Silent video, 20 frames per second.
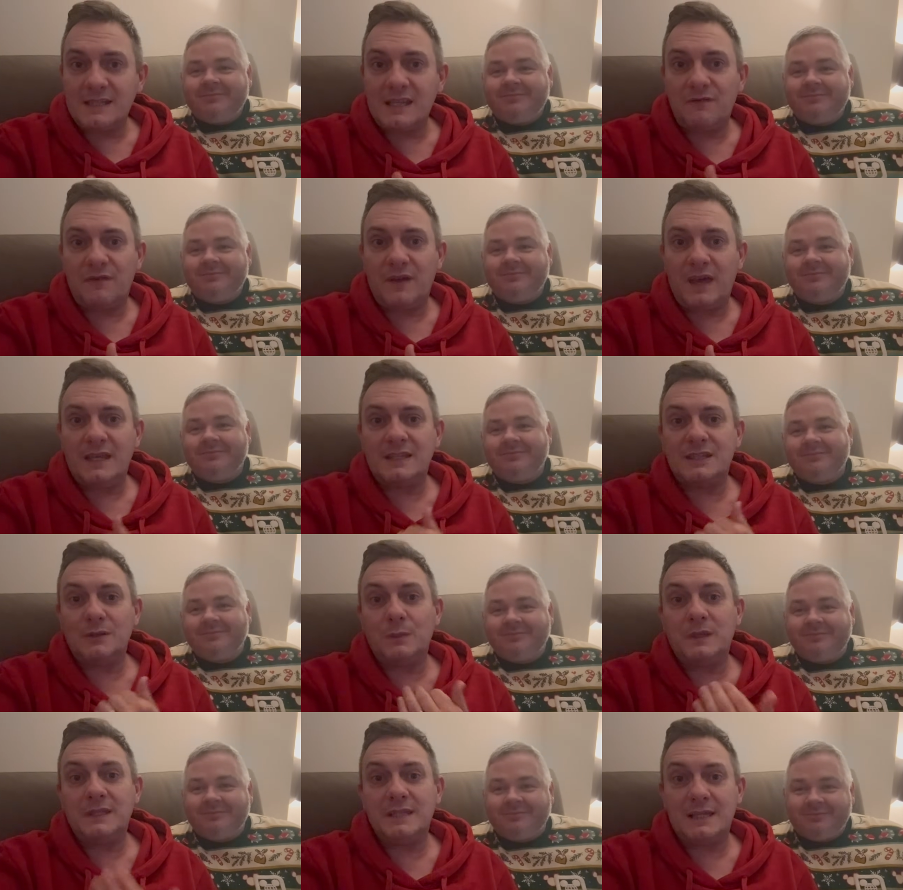Speaker 1: if it
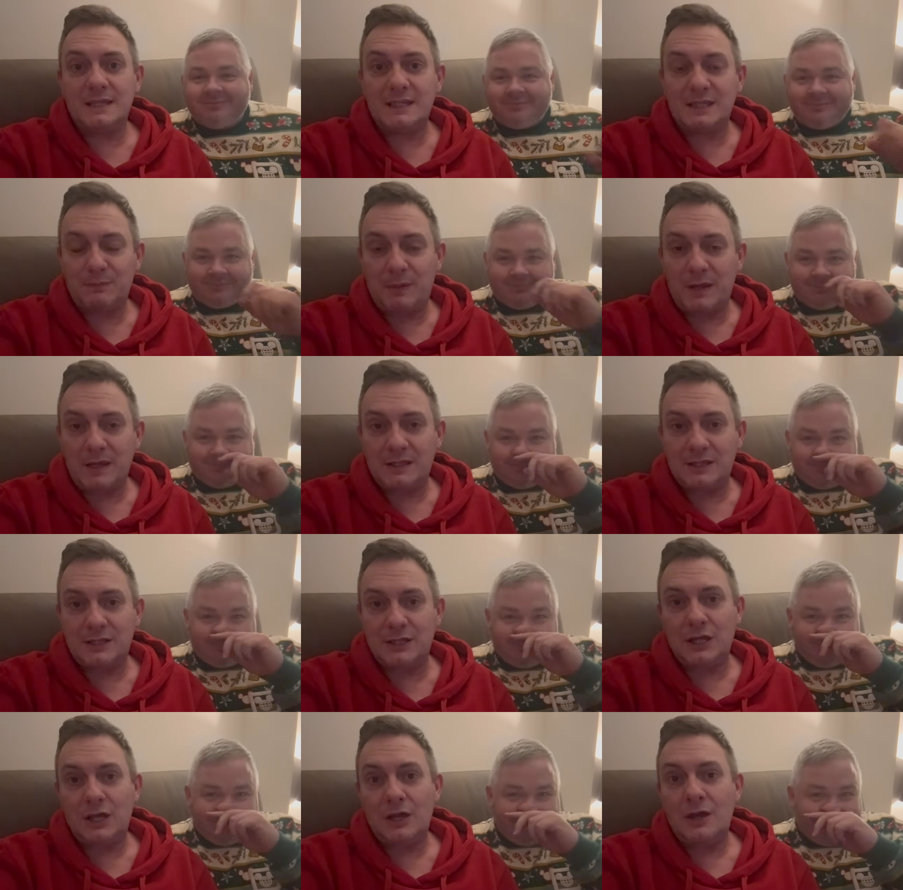is that we didn't speak
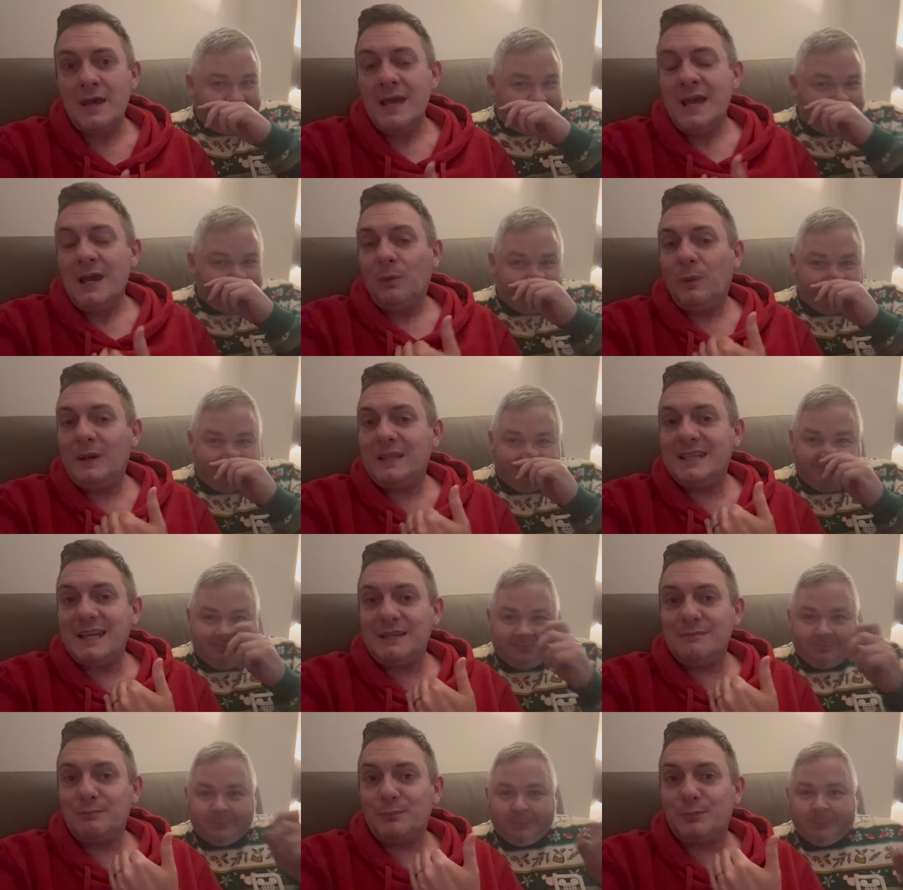to you. We
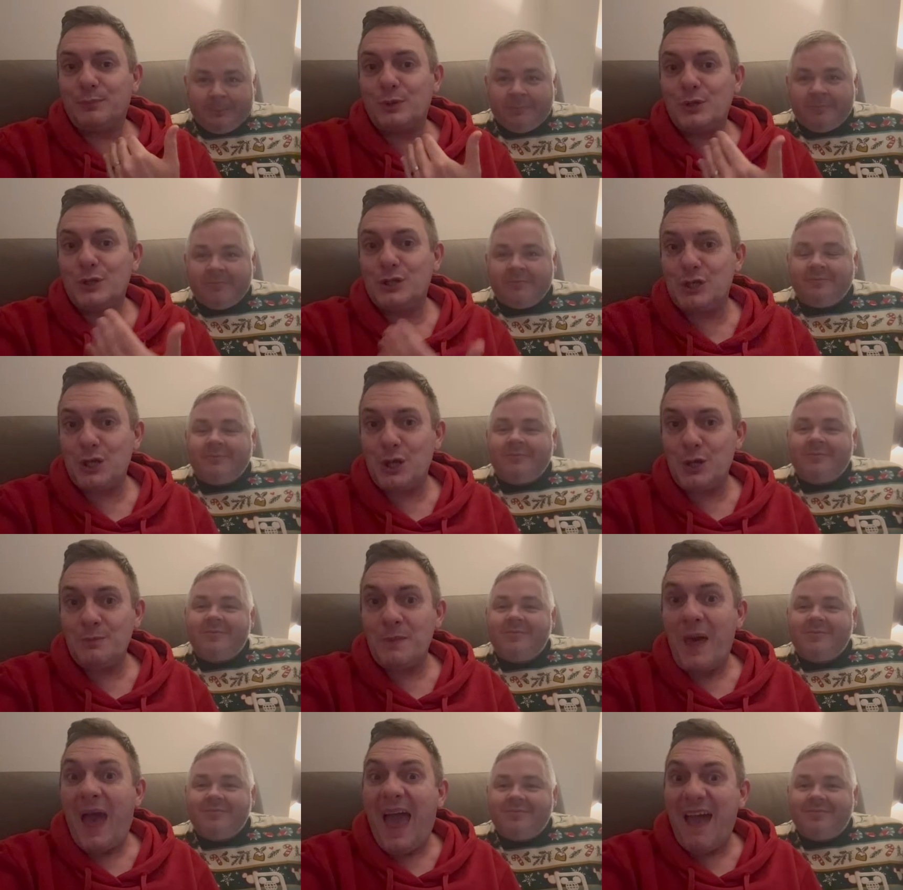didn't
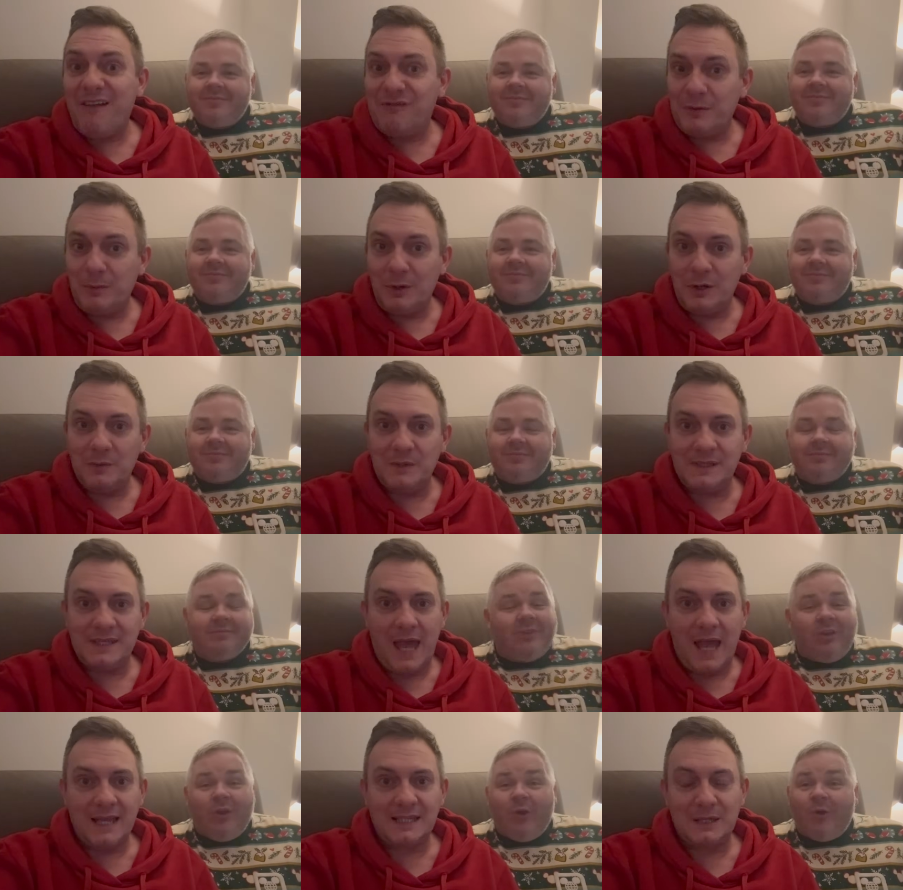presume that everybody
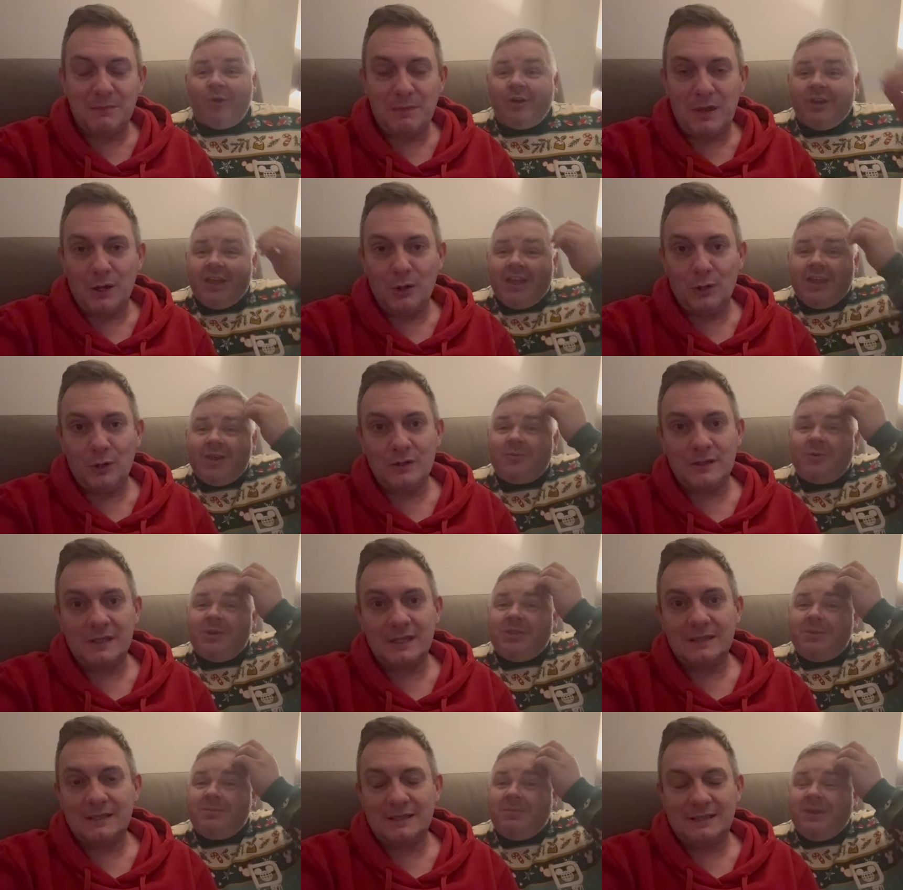was there no. to meet
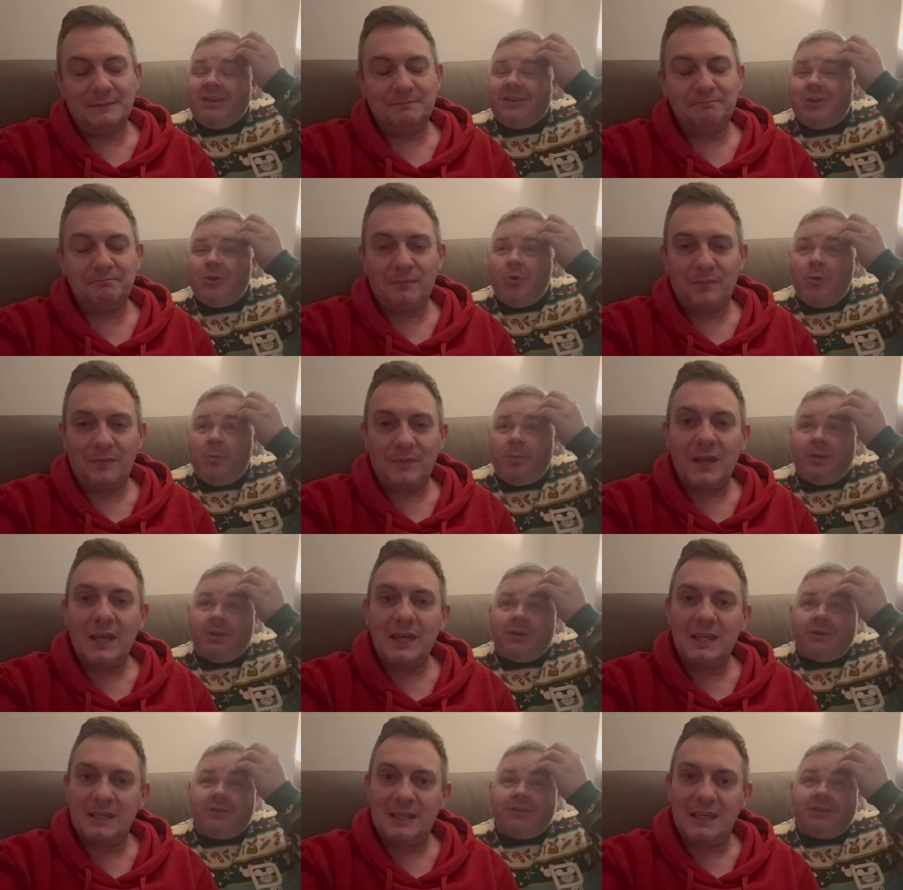us. With
Speaker 2: it being an
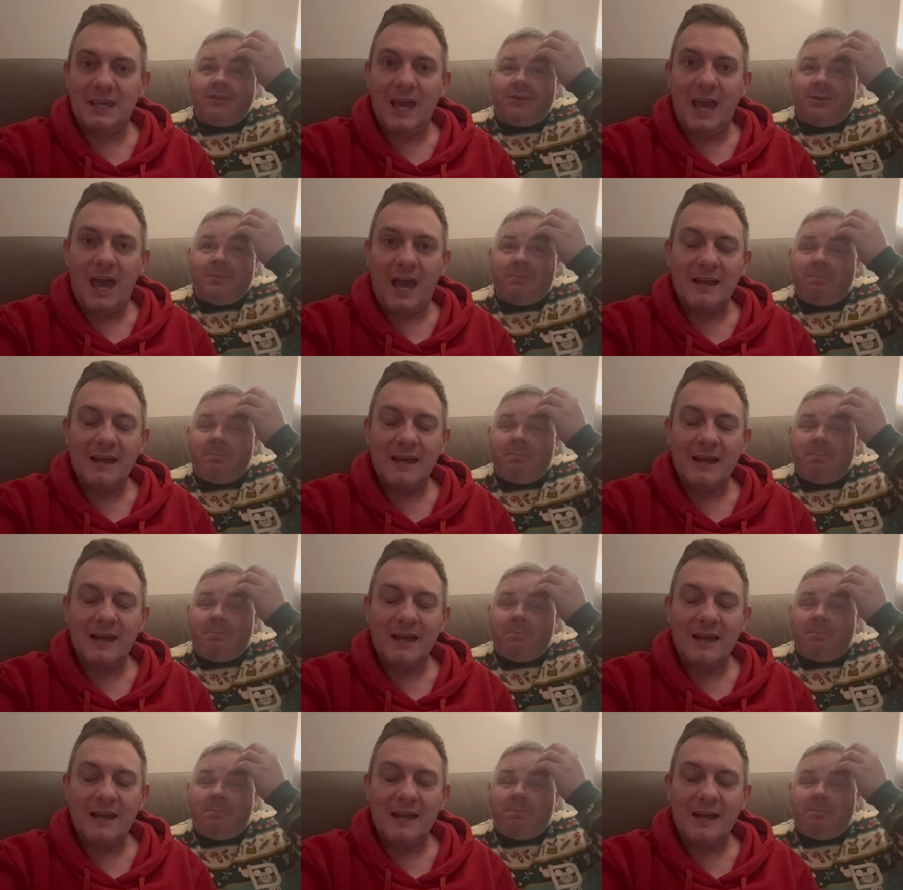open yeah.